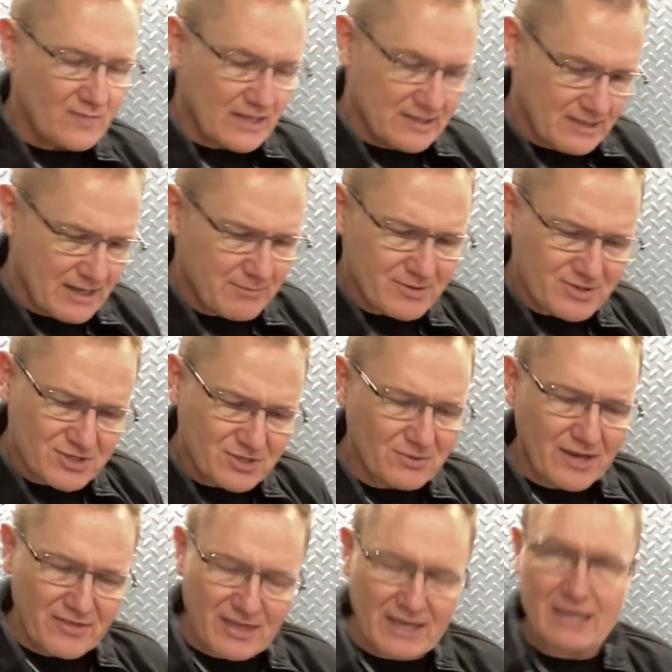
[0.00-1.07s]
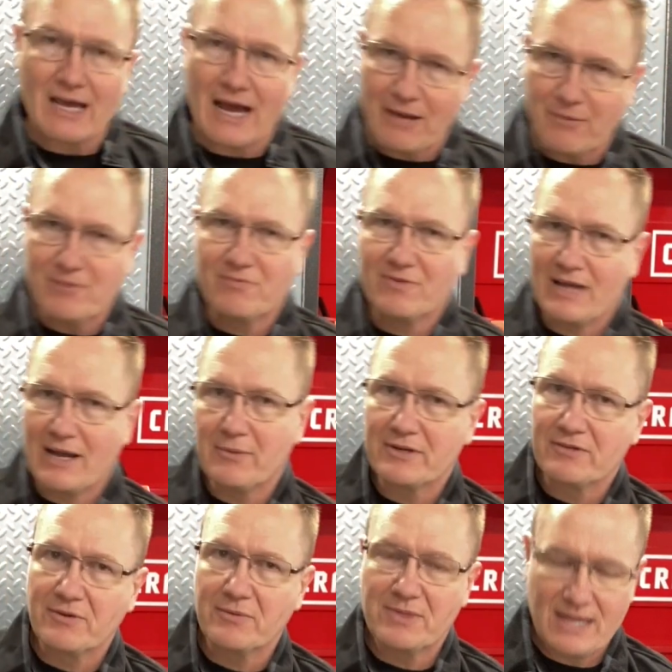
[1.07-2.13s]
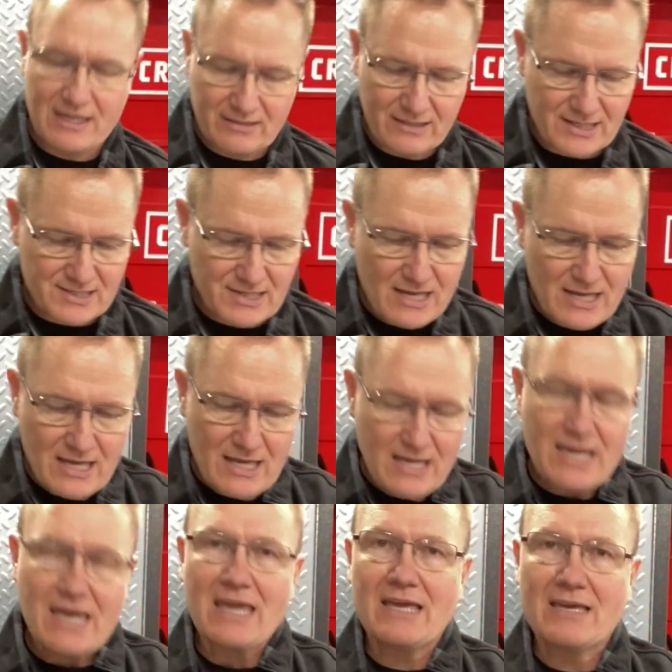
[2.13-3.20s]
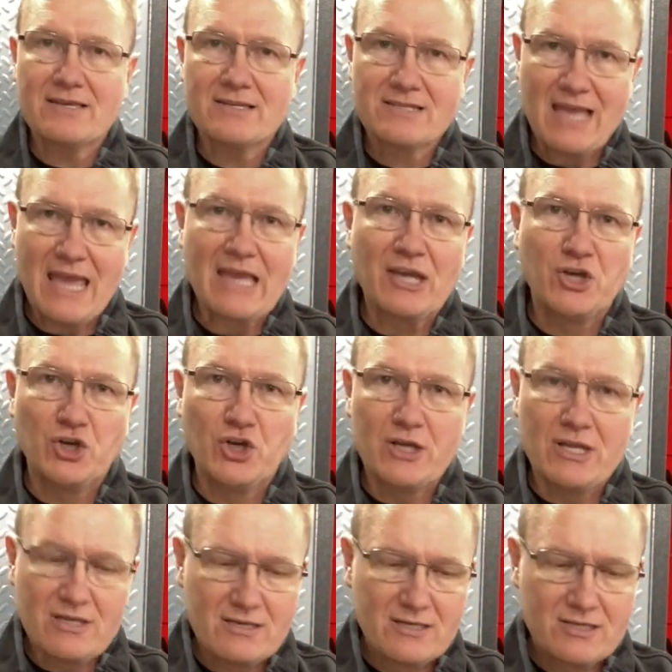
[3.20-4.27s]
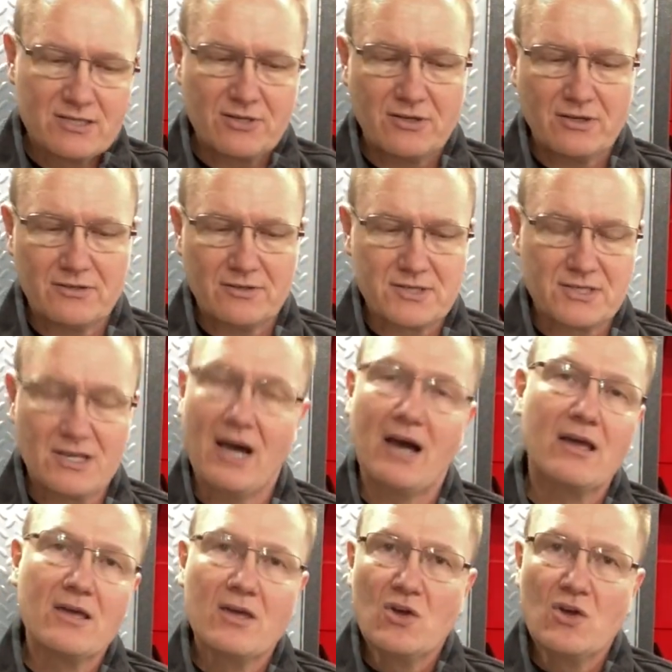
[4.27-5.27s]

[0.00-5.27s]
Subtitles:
Number two, I think I would agree with that list, is a good circular saw.